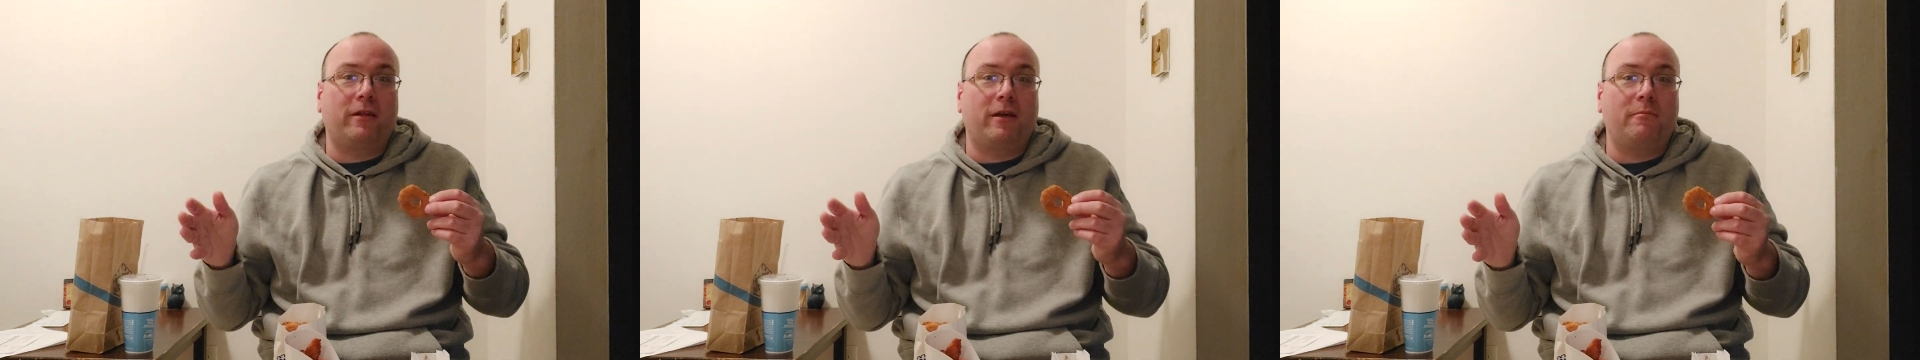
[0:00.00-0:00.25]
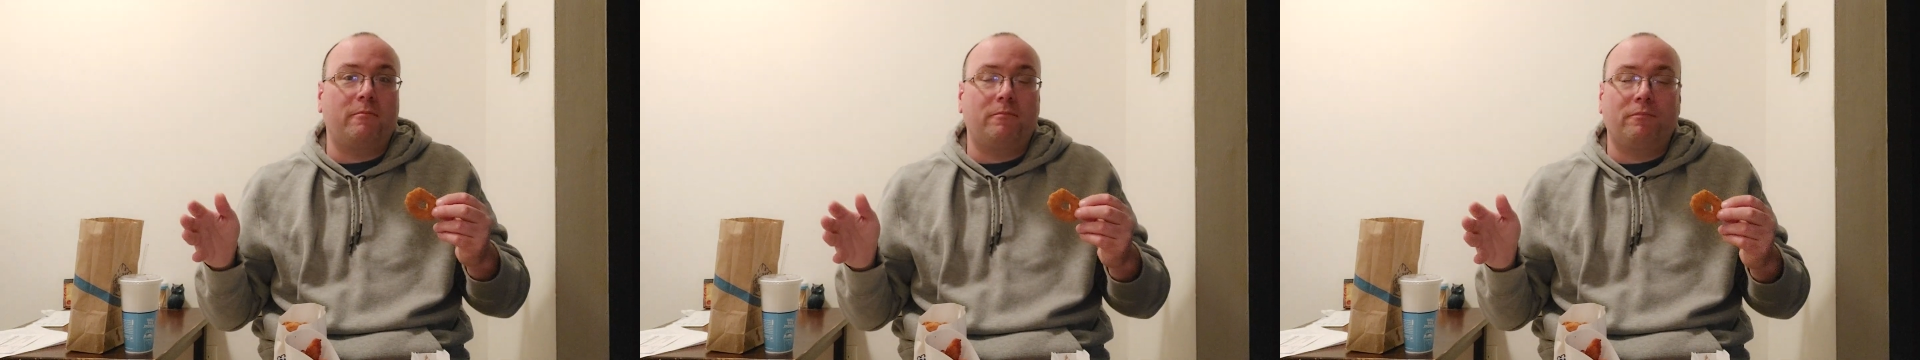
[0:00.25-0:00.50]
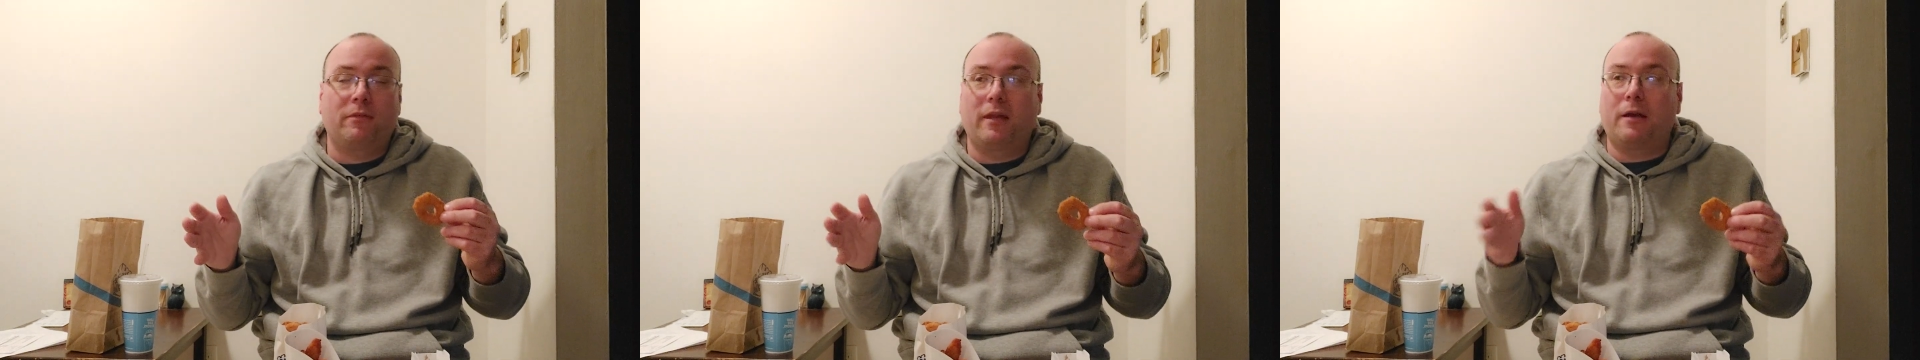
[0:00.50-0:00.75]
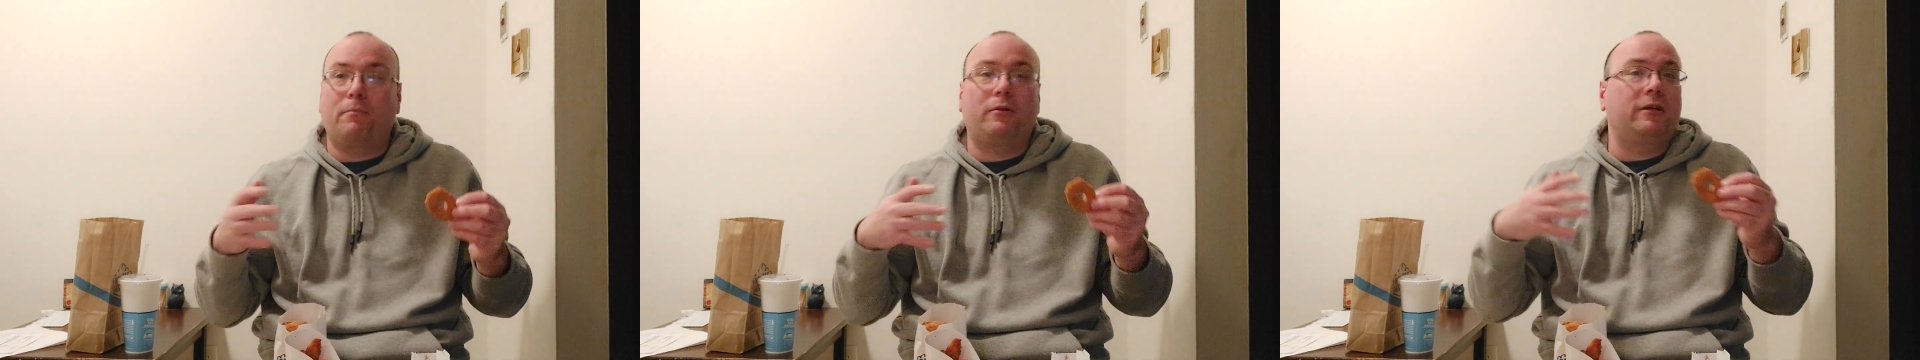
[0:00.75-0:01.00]
them,
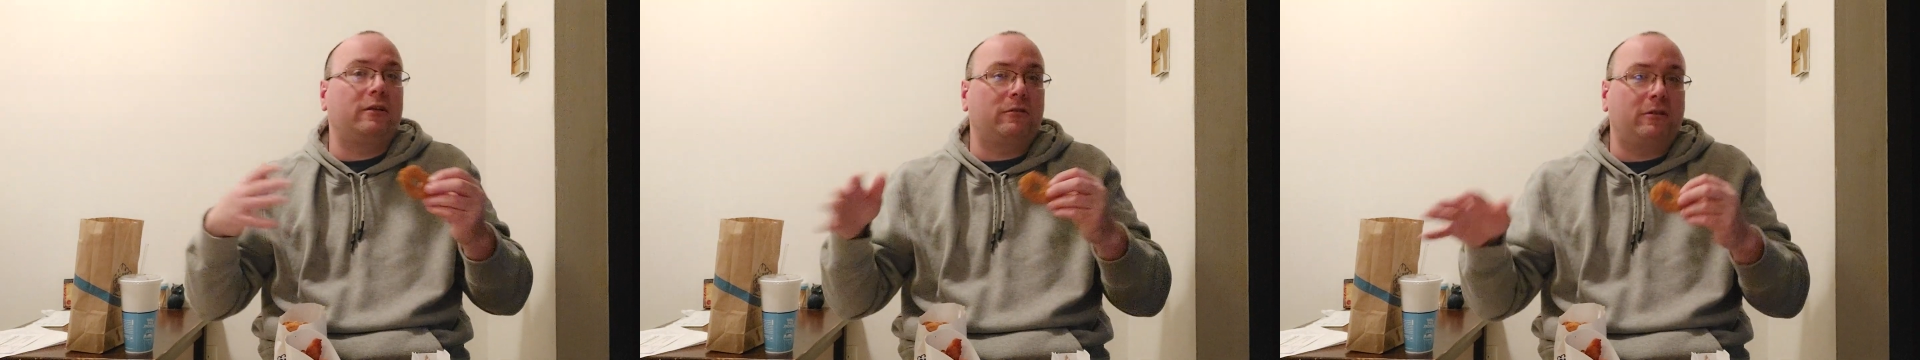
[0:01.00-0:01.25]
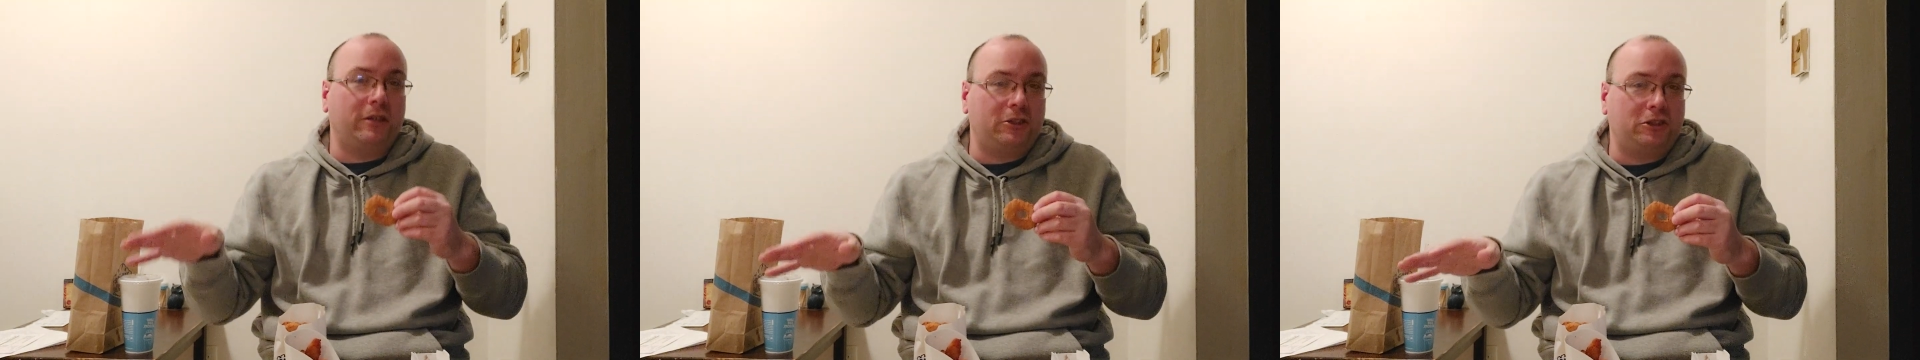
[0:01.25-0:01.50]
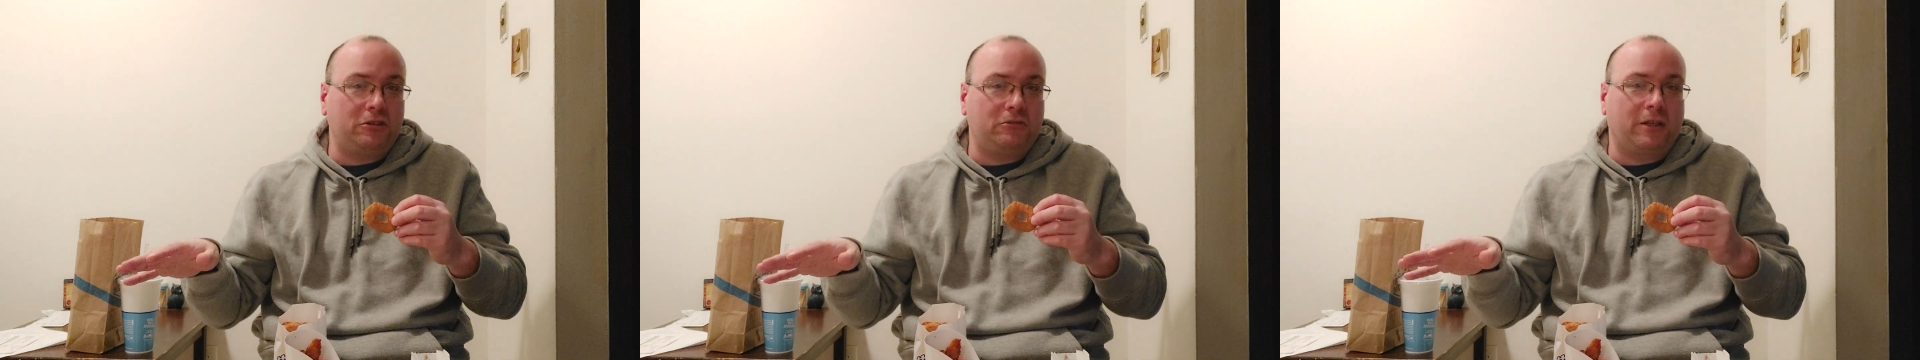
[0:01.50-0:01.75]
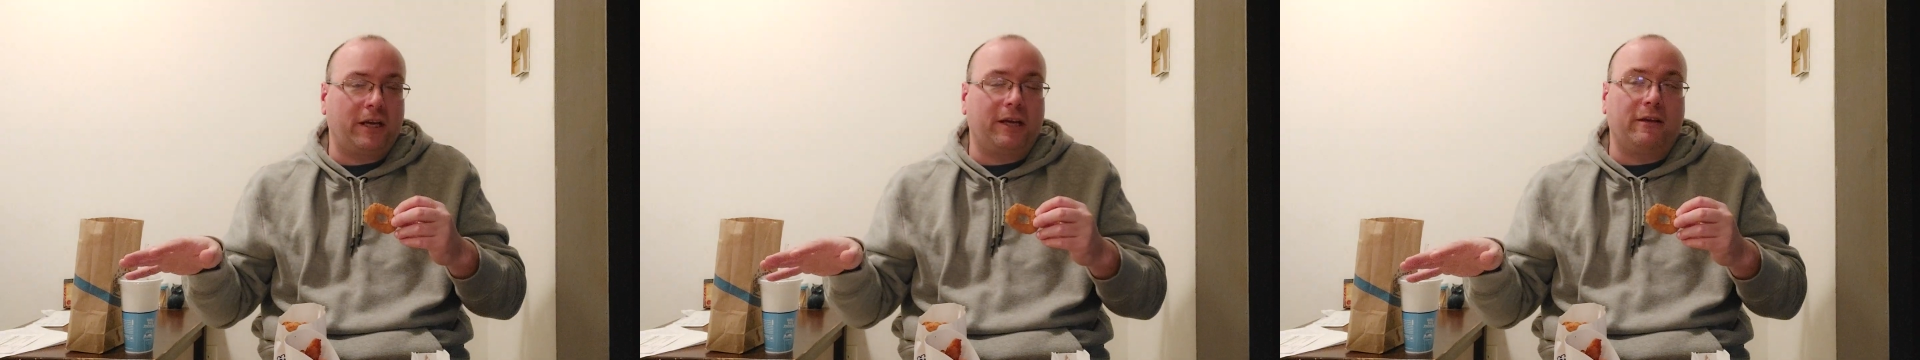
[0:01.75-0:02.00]
like political
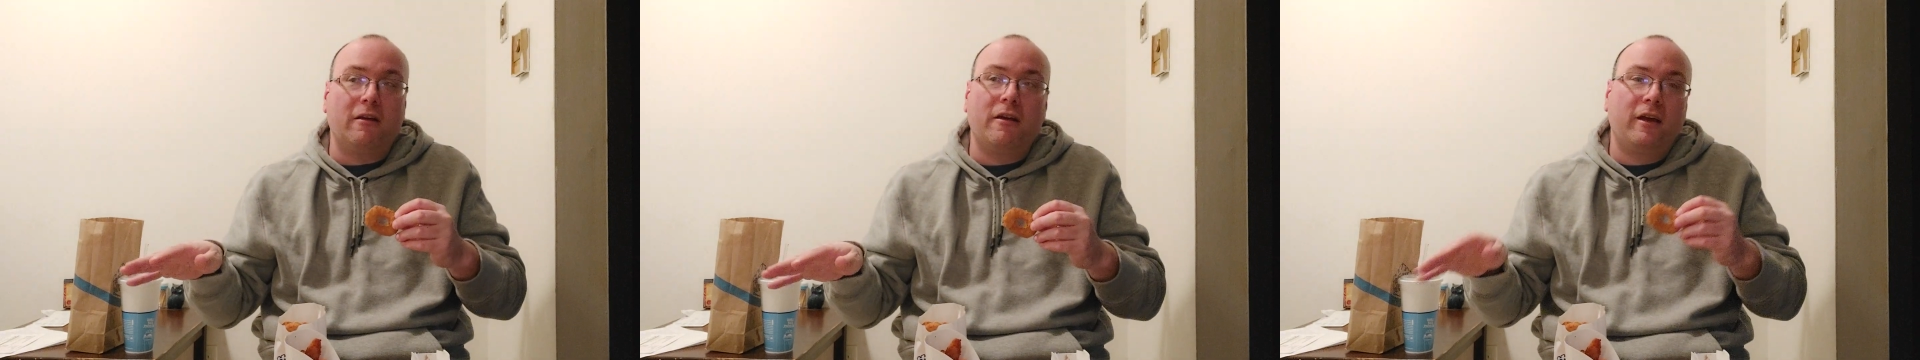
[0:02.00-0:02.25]
issues like